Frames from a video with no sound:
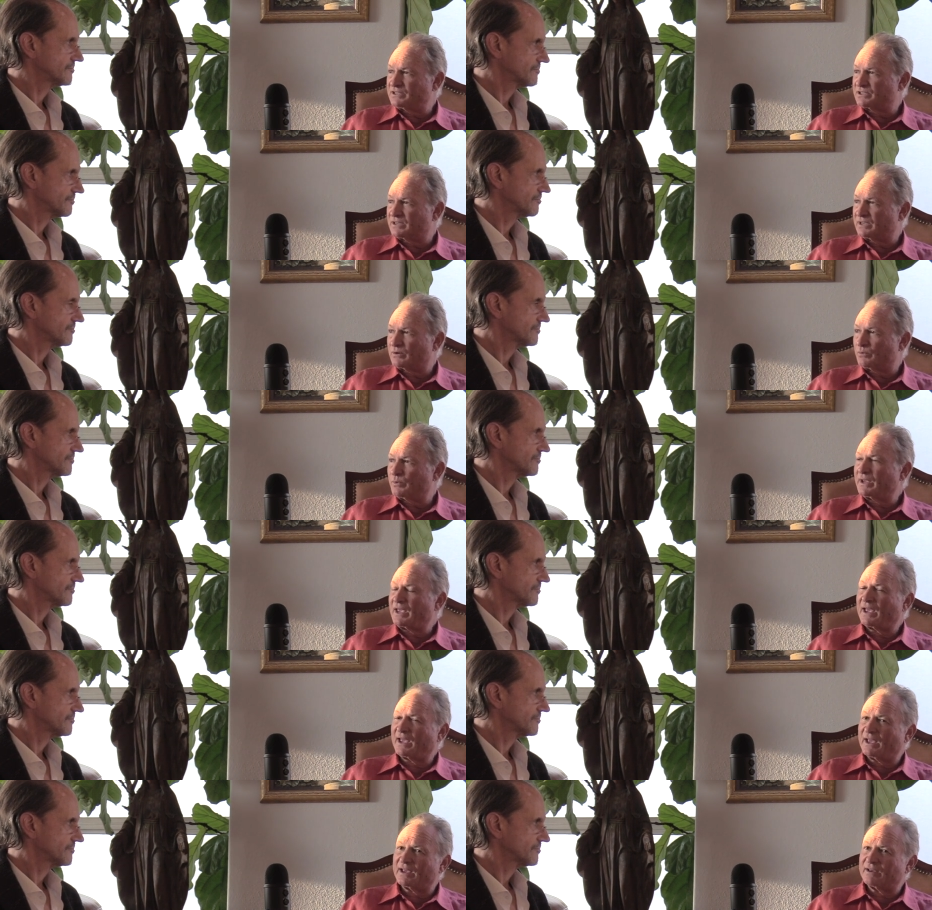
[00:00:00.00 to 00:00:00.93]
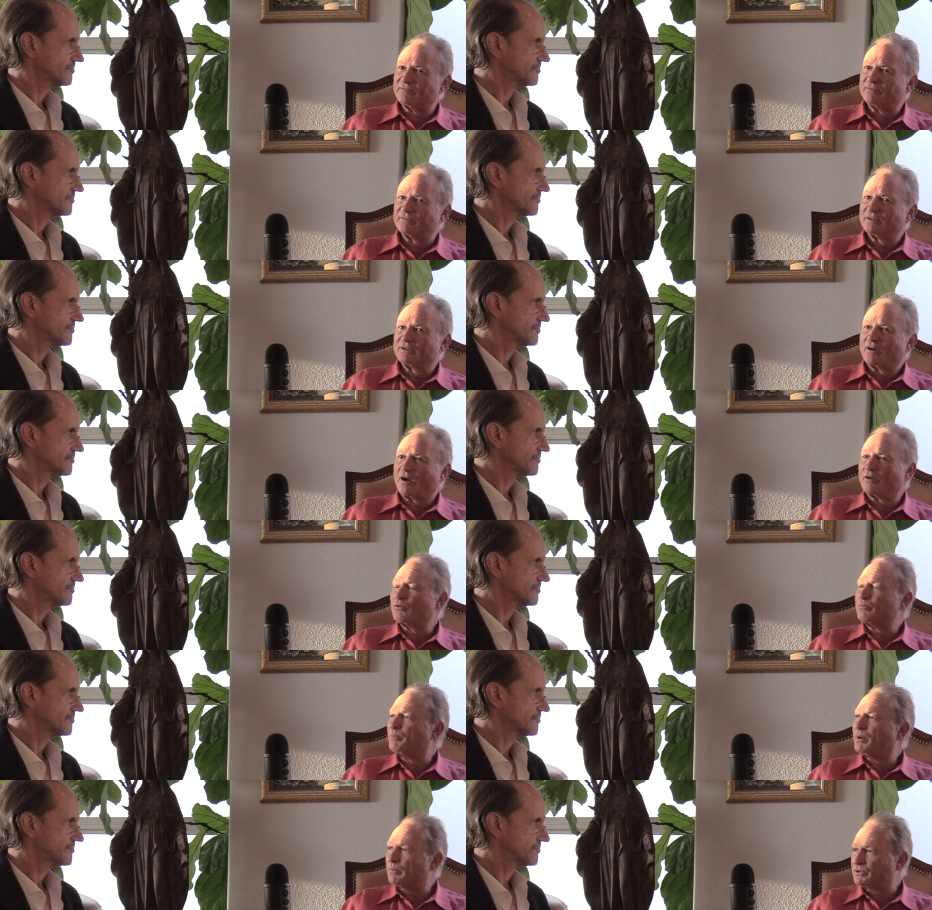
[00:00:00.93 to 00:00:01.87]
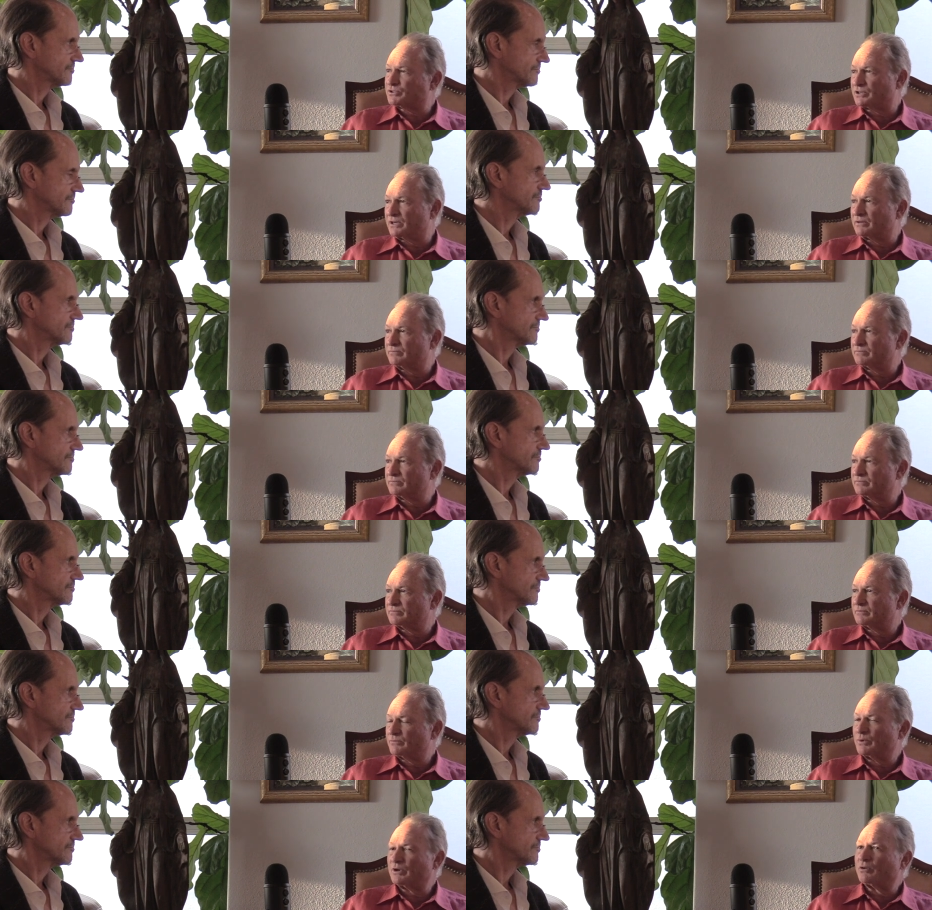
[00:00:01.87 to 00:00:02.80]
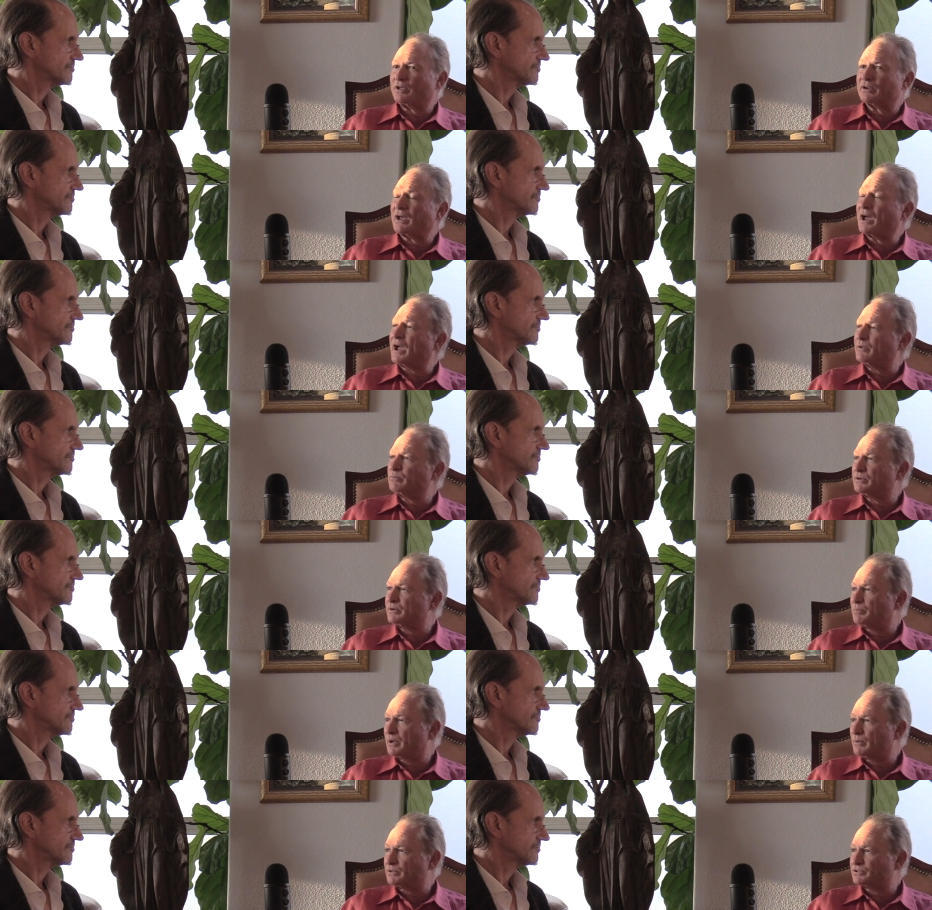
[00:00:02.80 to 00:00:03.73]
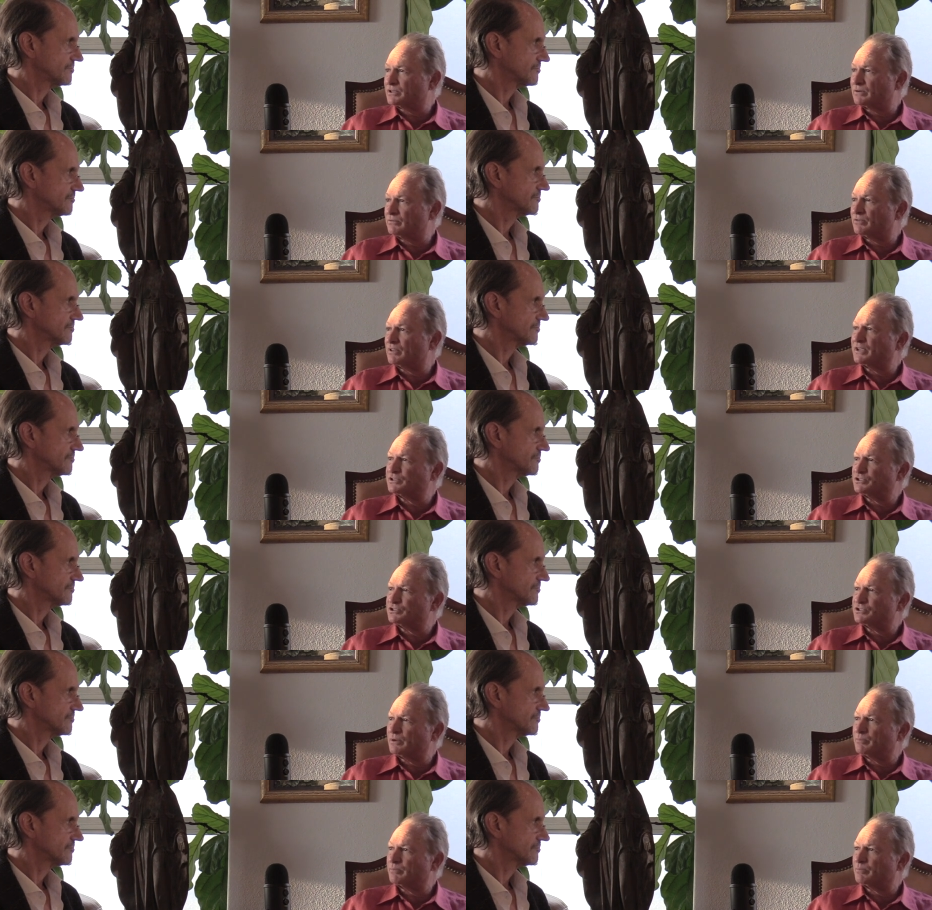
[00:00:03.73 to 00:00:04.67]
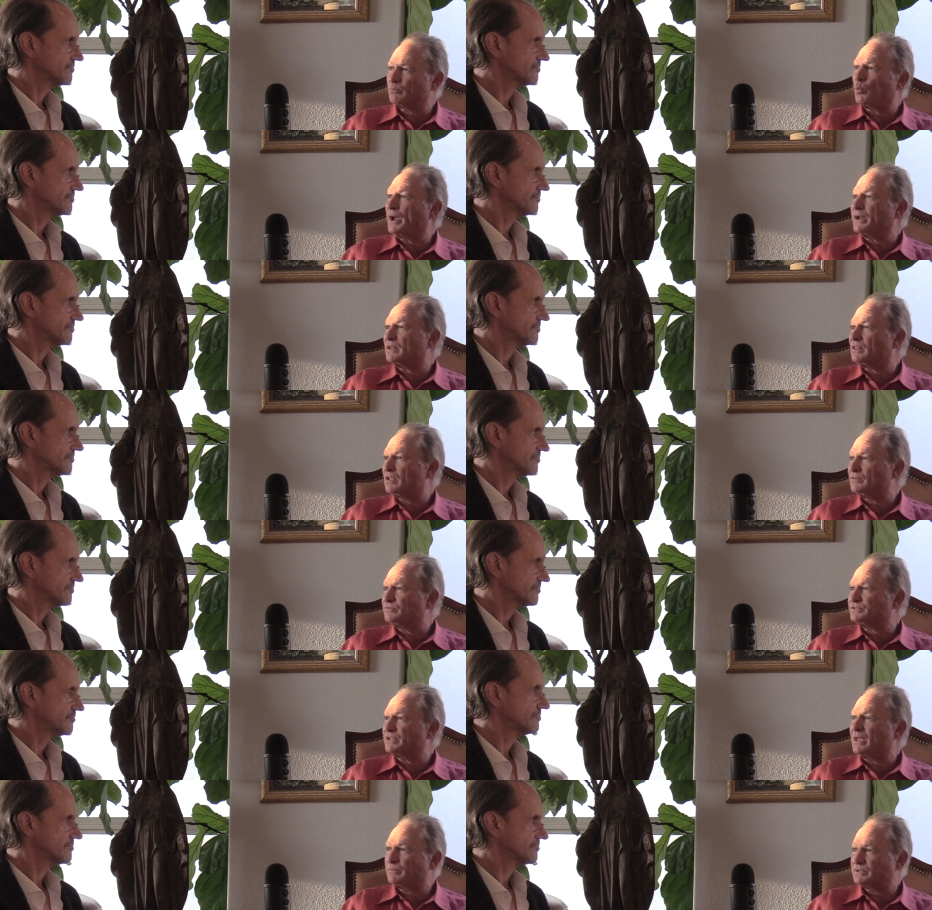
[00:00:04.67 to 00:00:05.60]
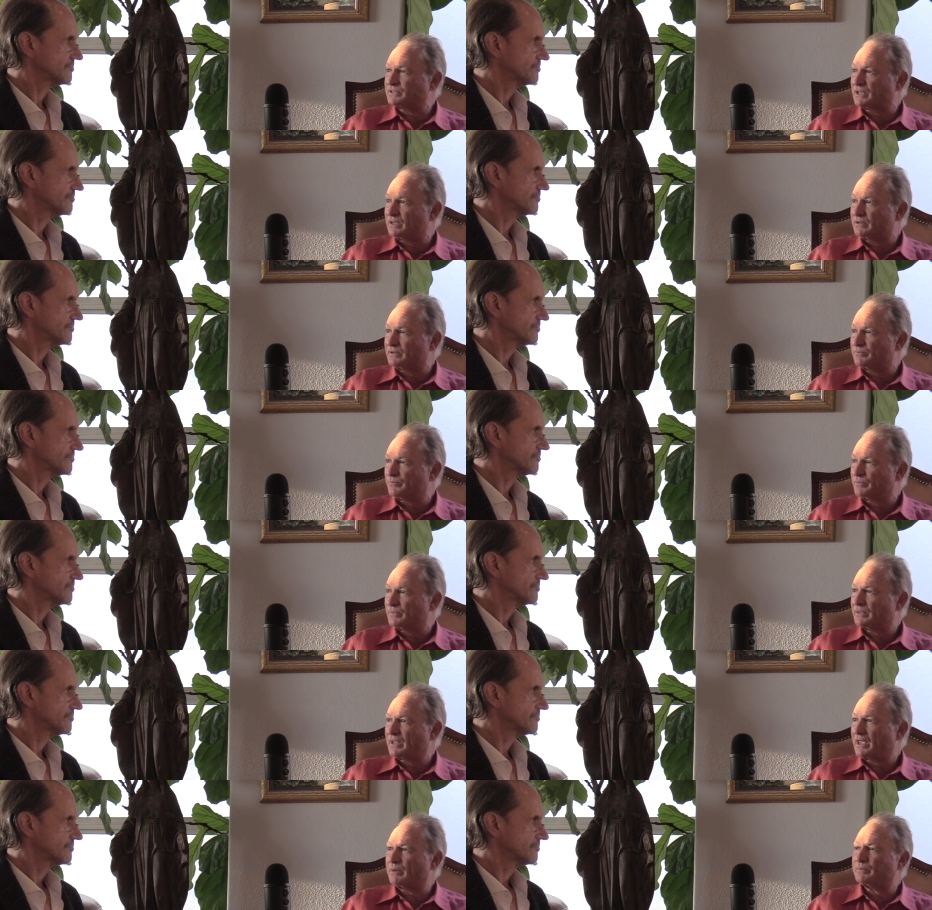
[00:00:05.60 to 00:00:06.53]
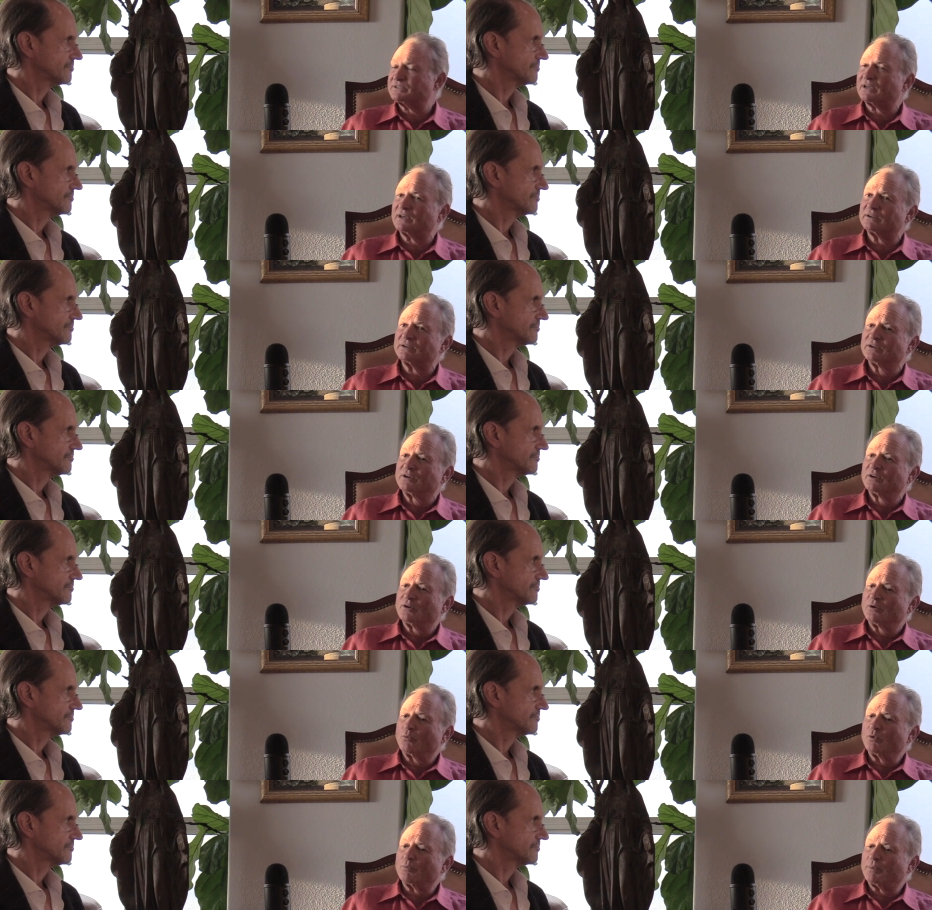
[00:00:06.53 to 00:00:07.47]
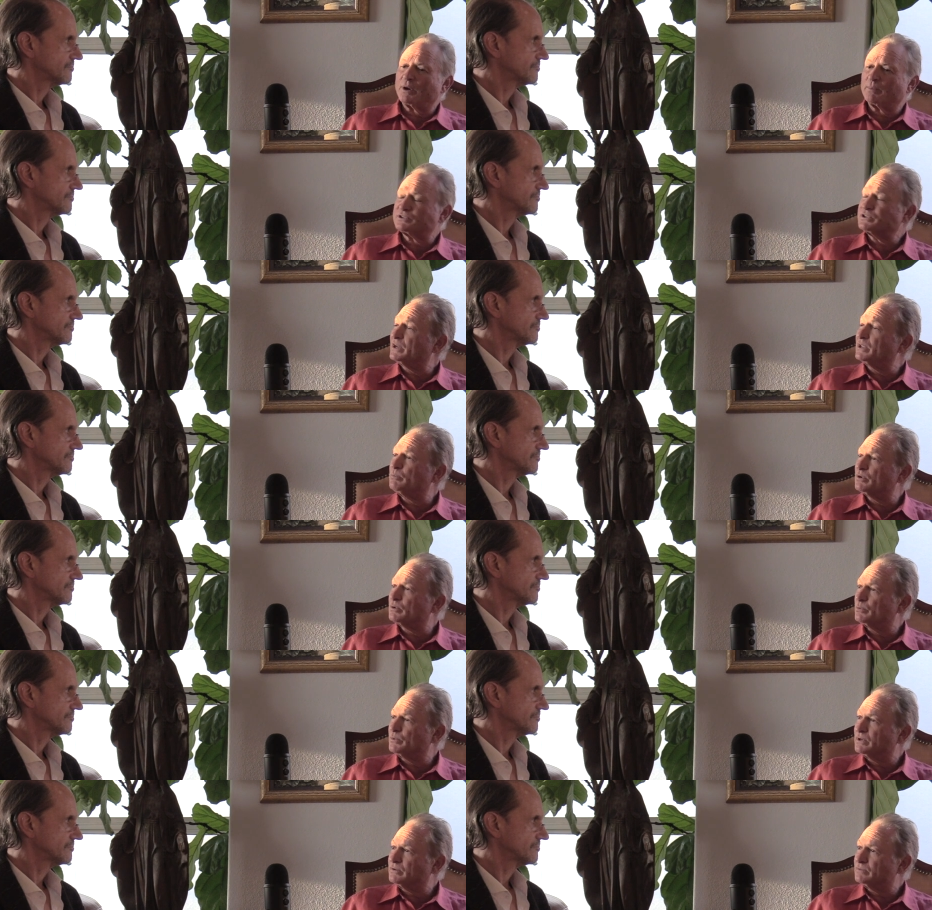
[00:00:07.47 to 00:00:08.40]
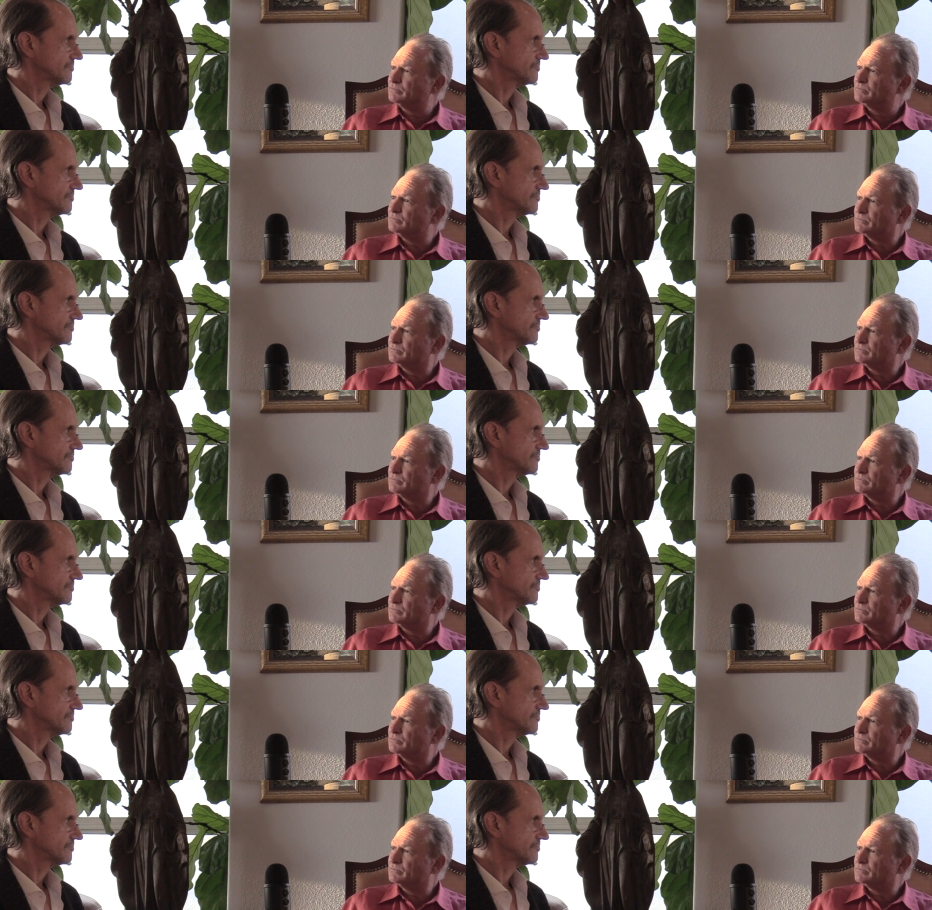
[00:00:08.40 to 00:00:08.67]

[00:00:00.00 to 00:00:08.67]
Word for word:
Speaker 1: agenting, we have our own publishing. We call it a hybrid publishing relationship, White Gloves, Amazon. Amazon will publish any book we